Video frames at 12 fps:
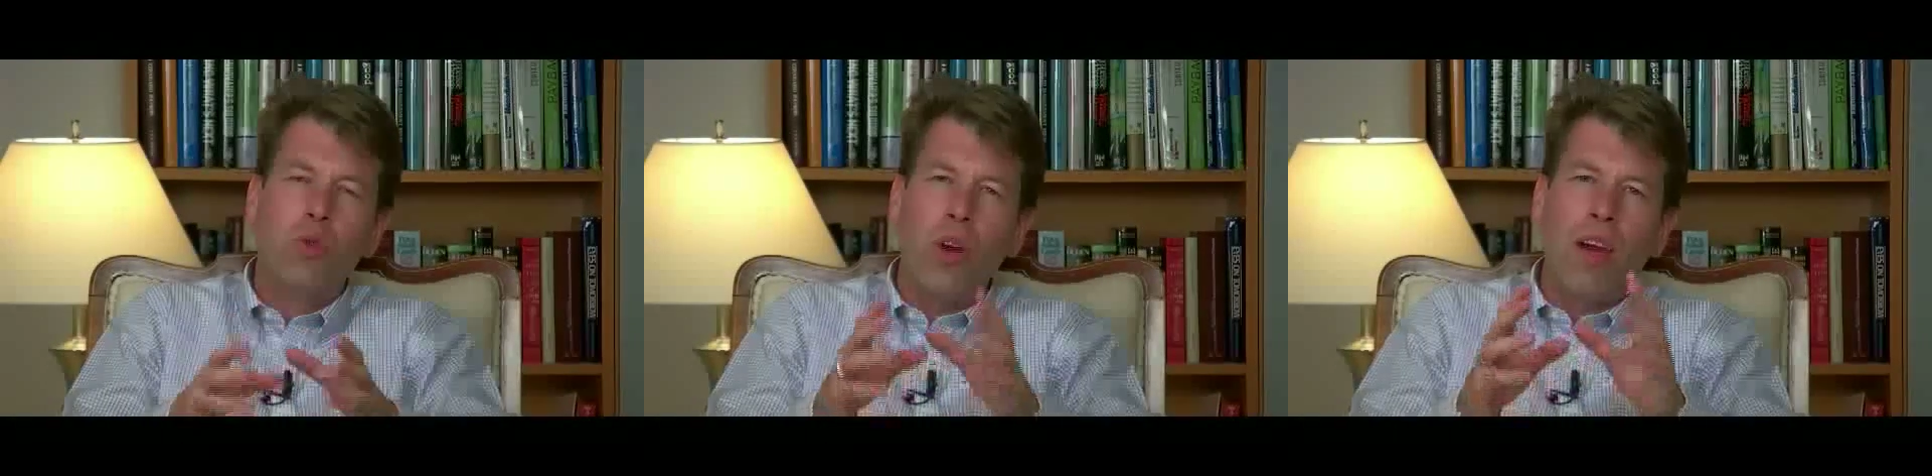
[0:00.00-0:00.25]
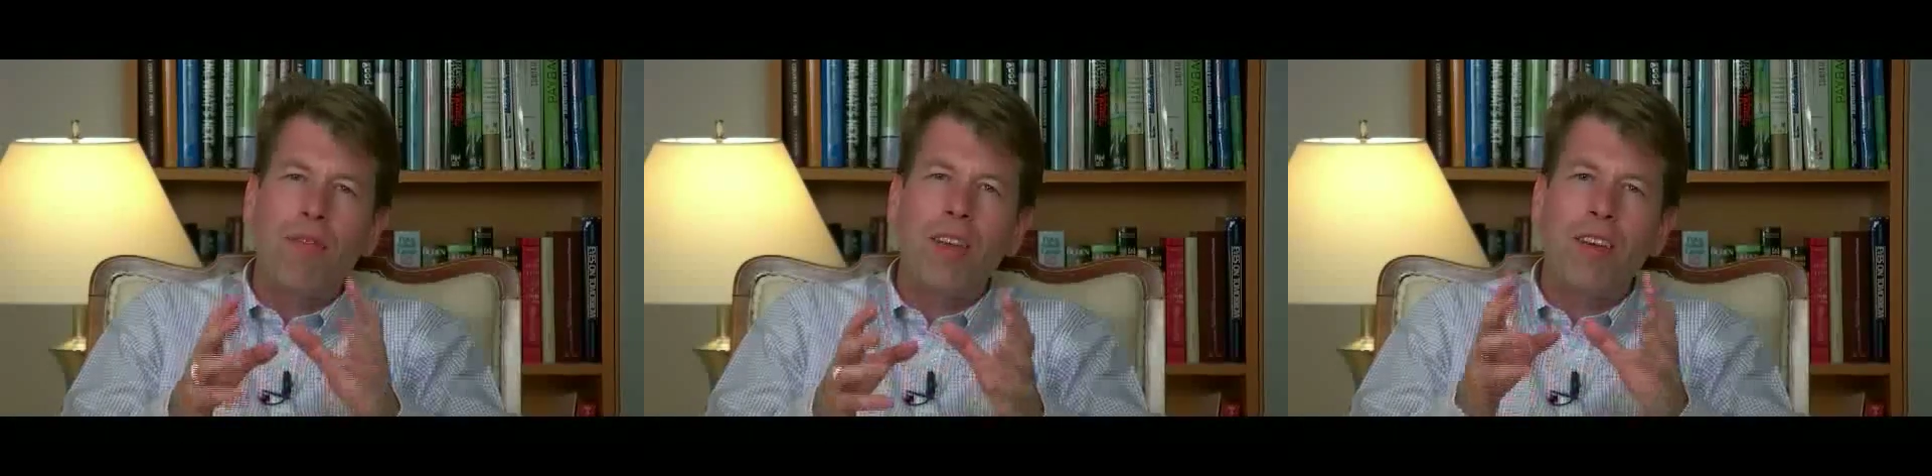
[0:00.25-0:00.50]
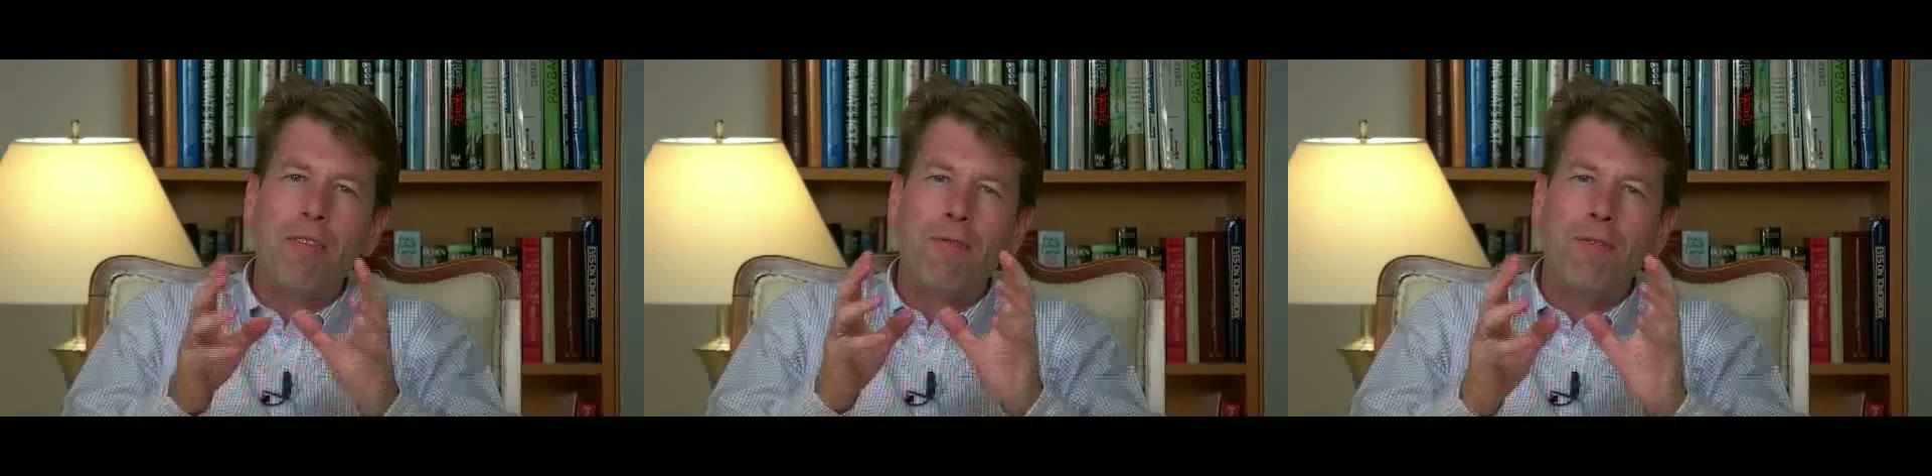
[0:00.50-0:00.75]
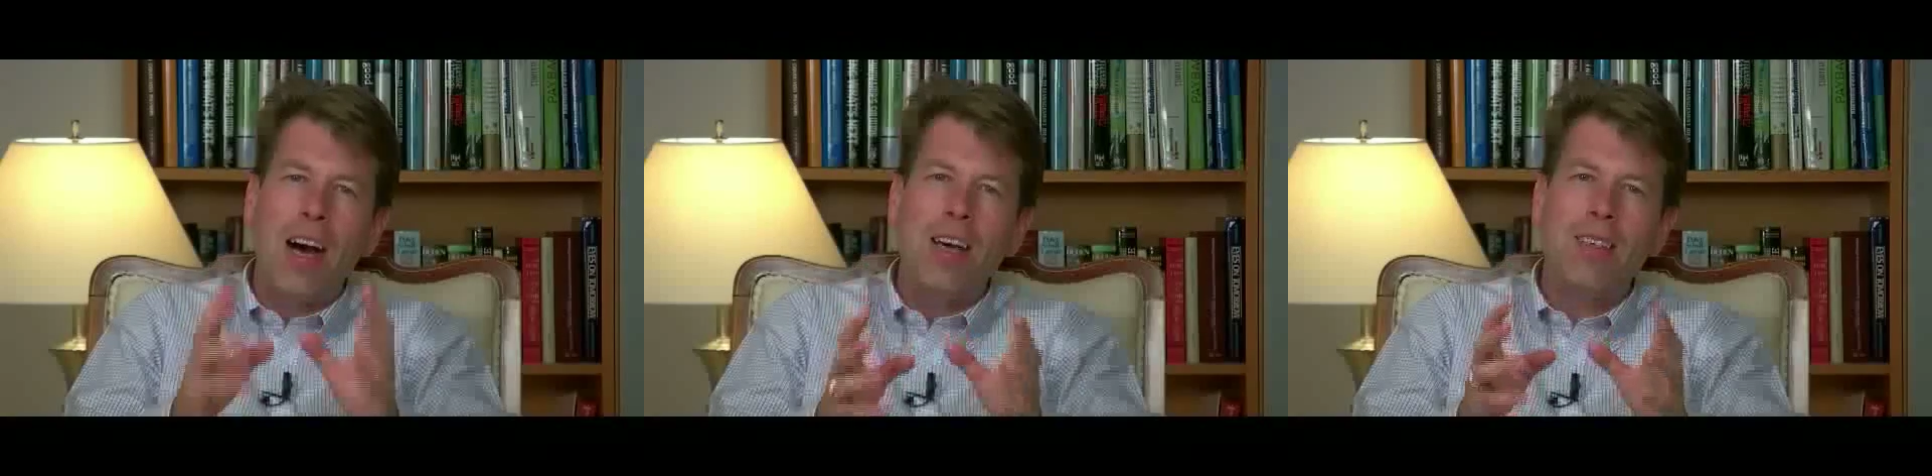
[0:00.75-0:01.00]
traveling
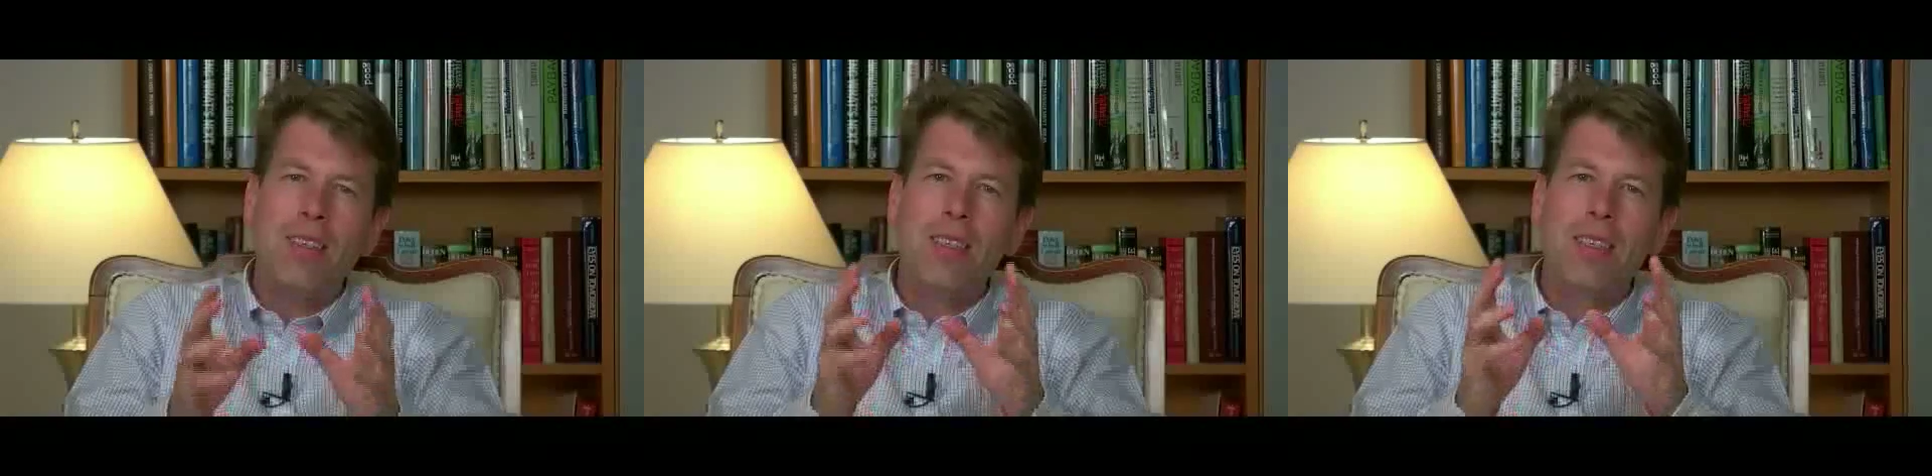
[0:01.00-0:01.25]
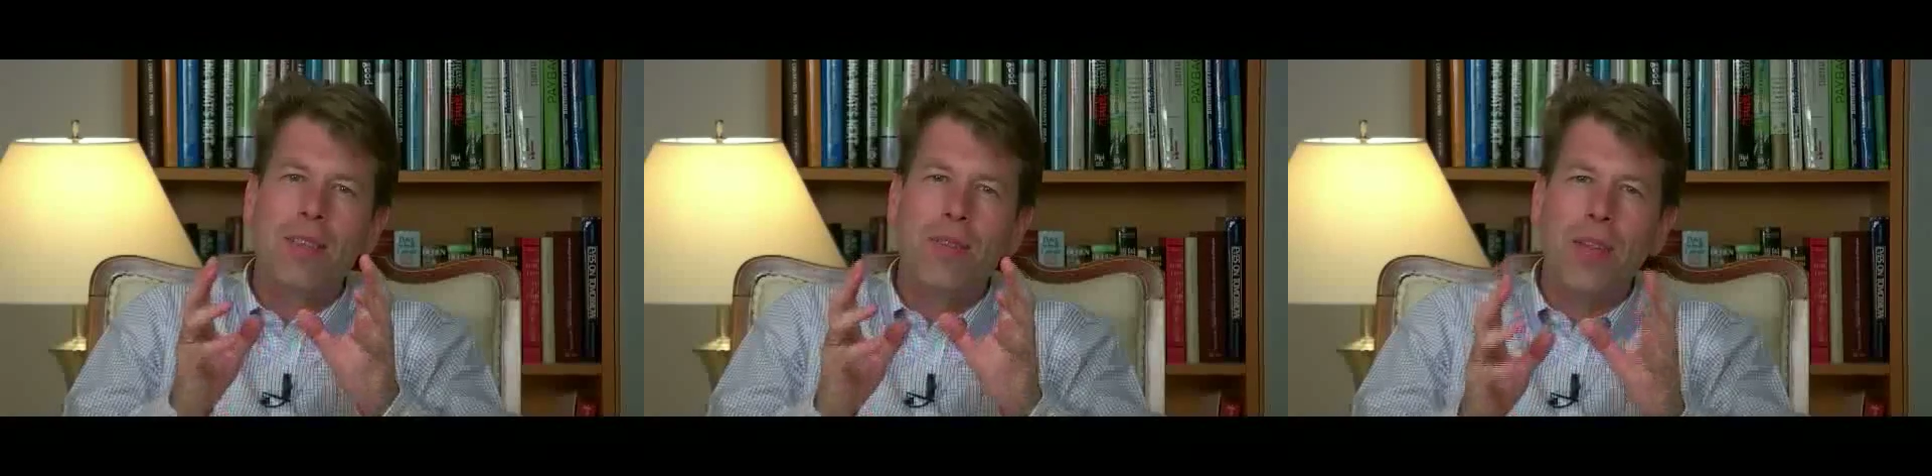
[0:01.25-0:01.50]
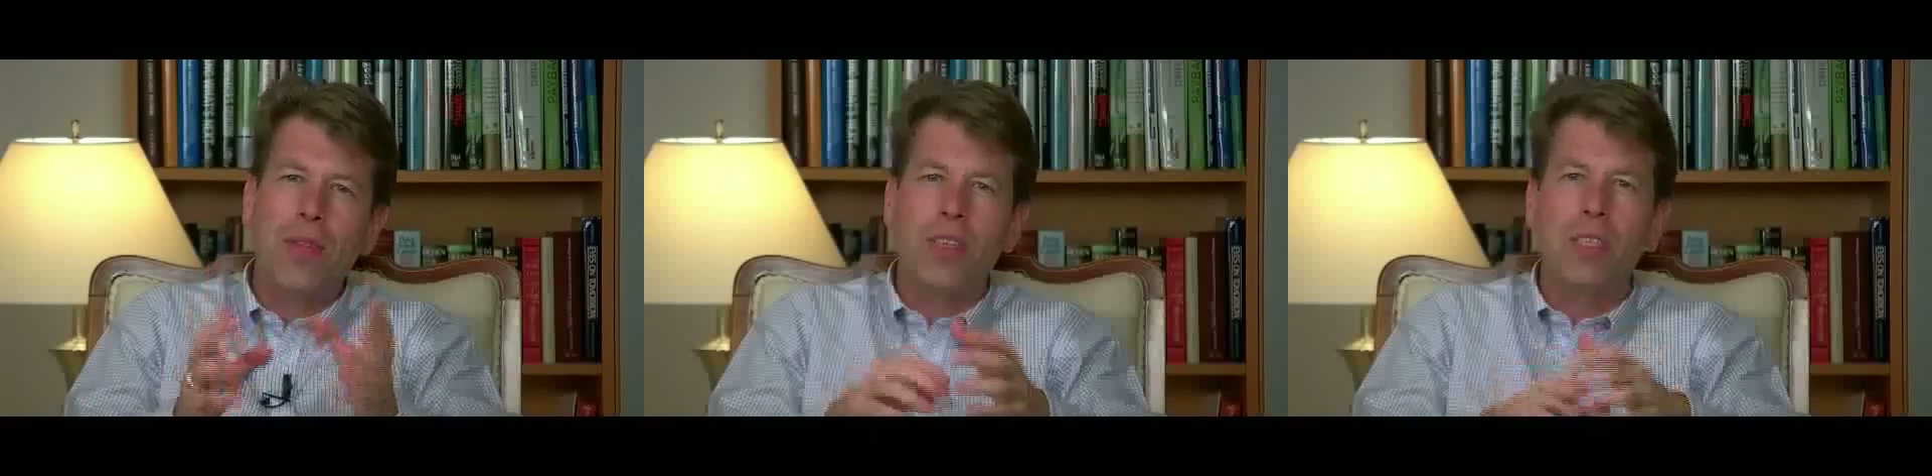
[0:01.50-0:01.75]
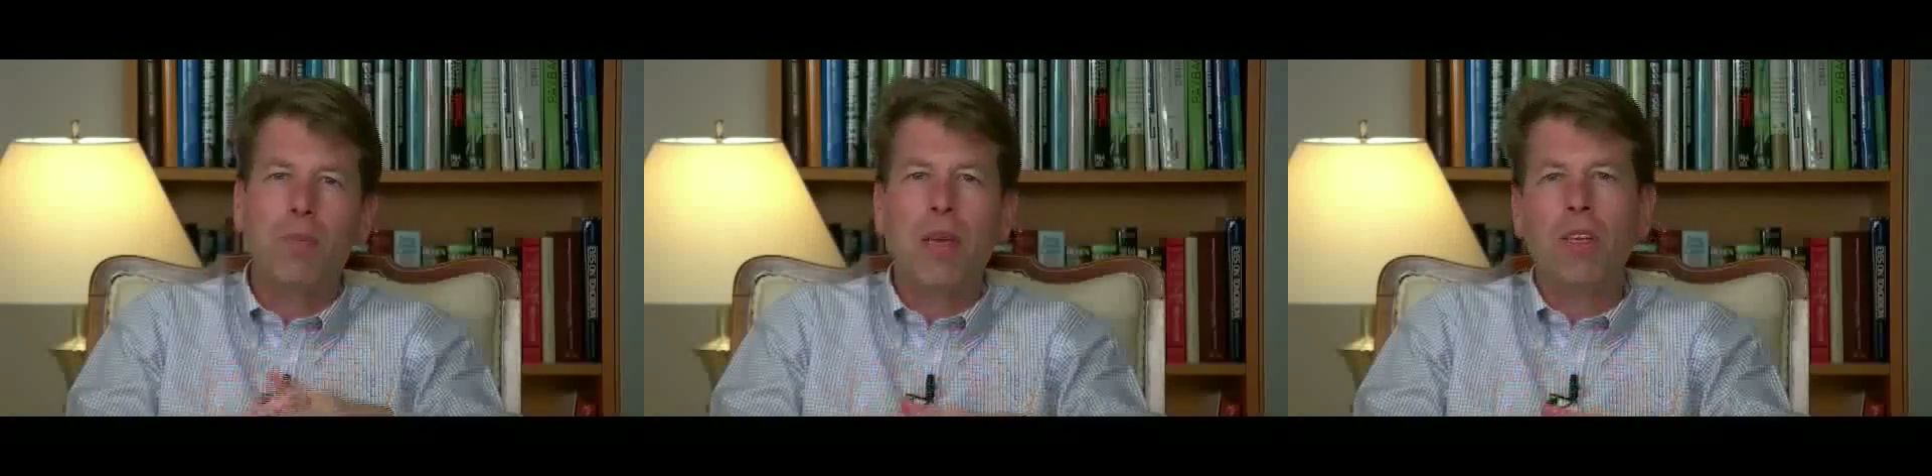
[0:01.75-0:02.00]
faster than
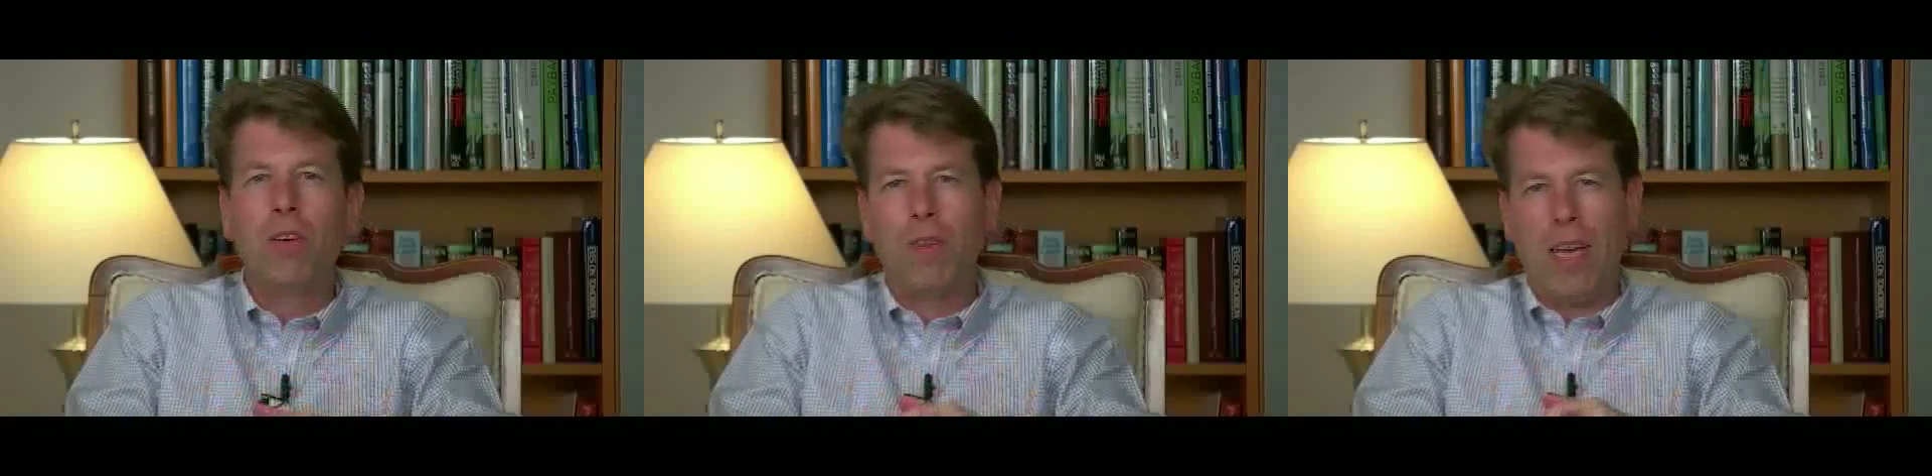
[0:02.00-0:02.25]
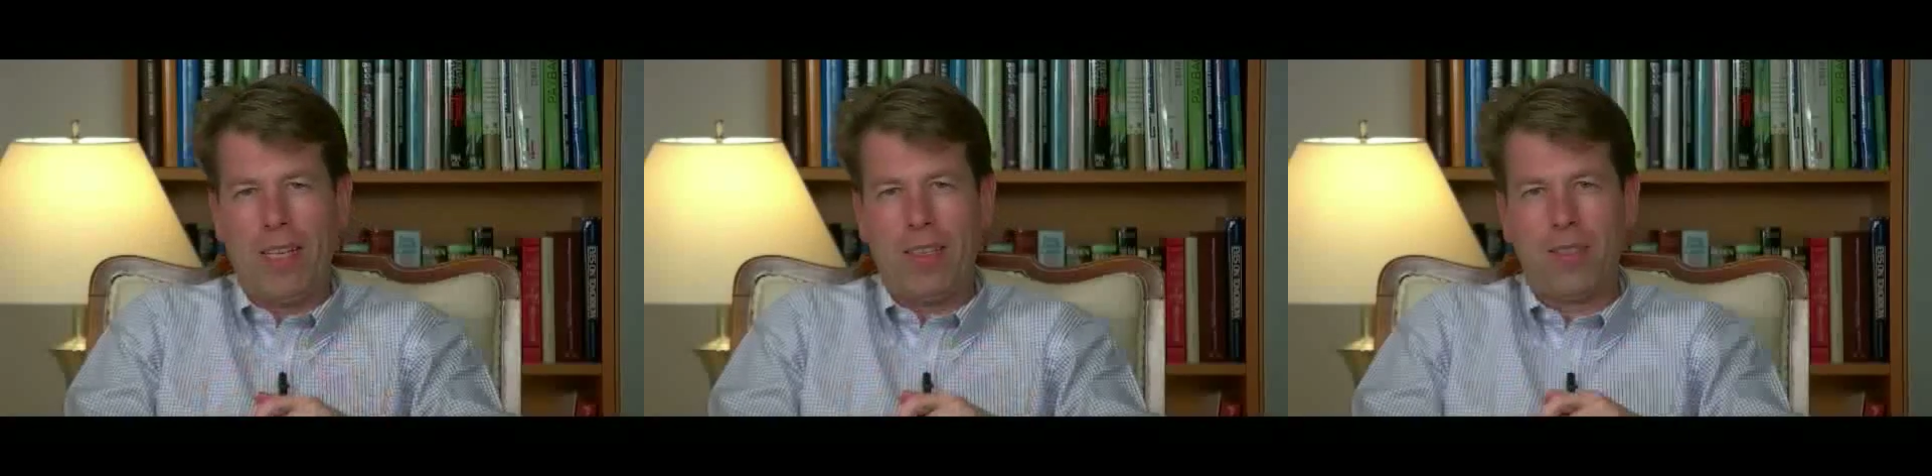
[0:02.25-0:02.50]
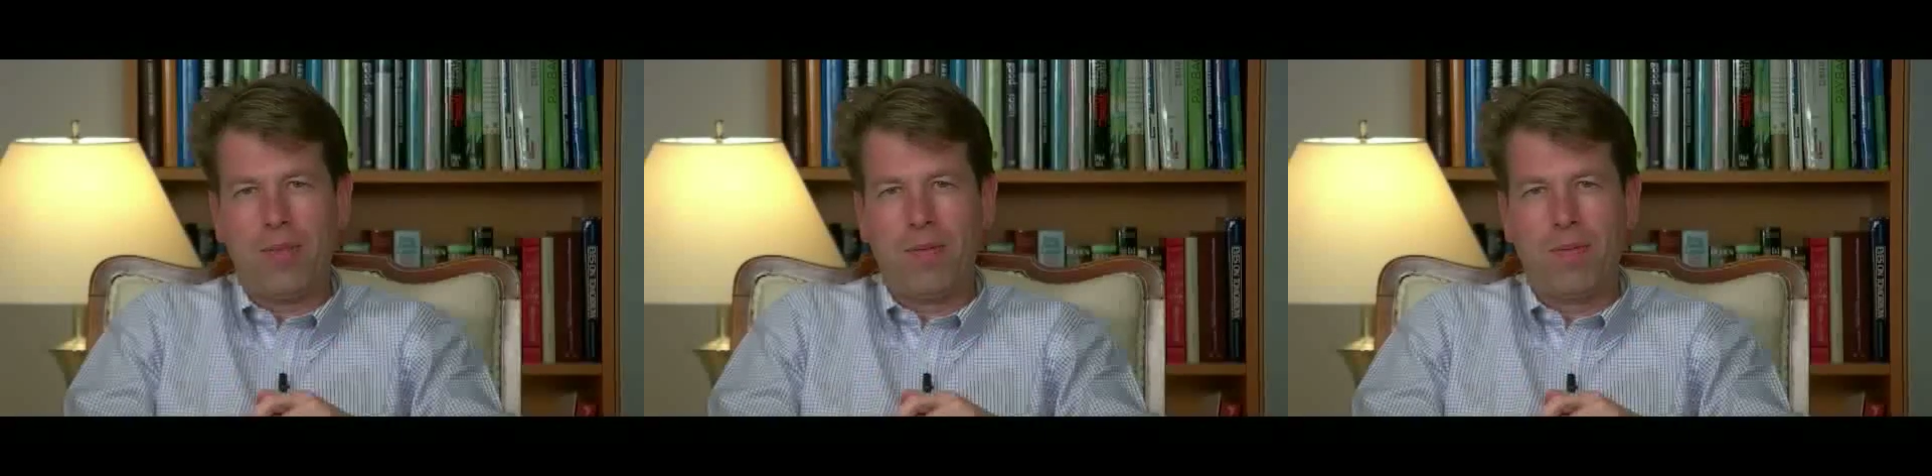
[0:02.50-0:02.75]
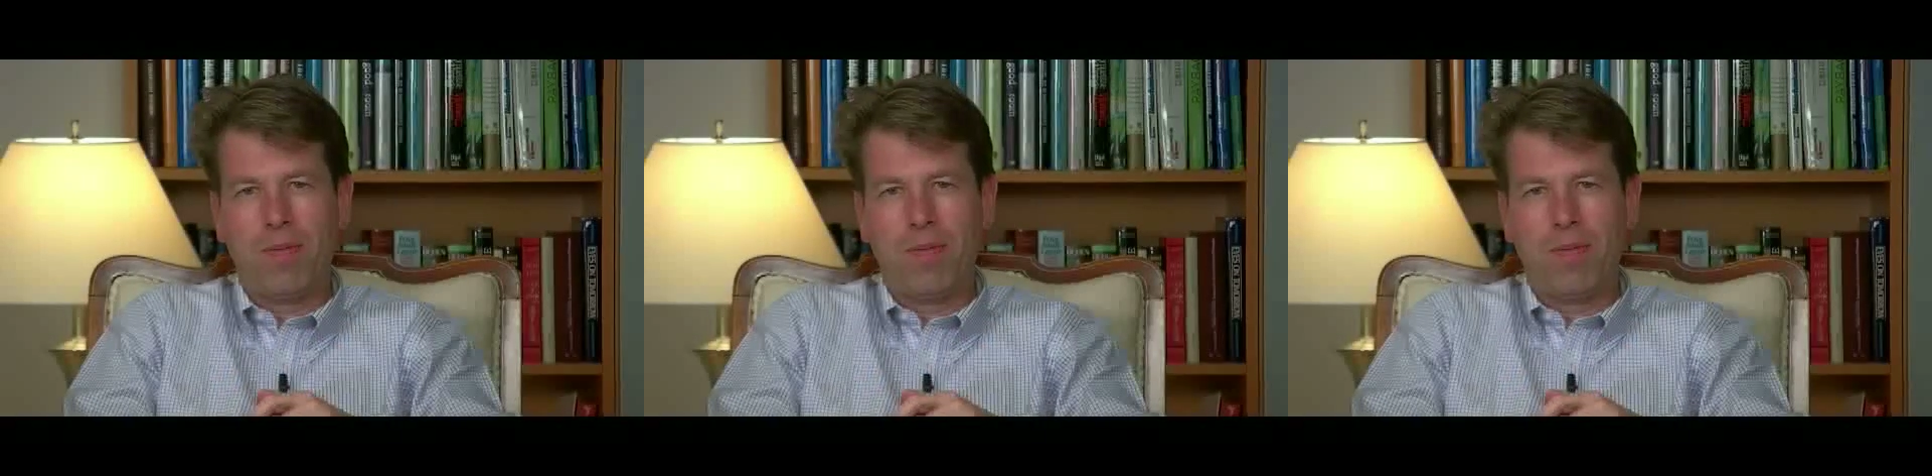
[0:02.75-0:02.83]
the speed of light.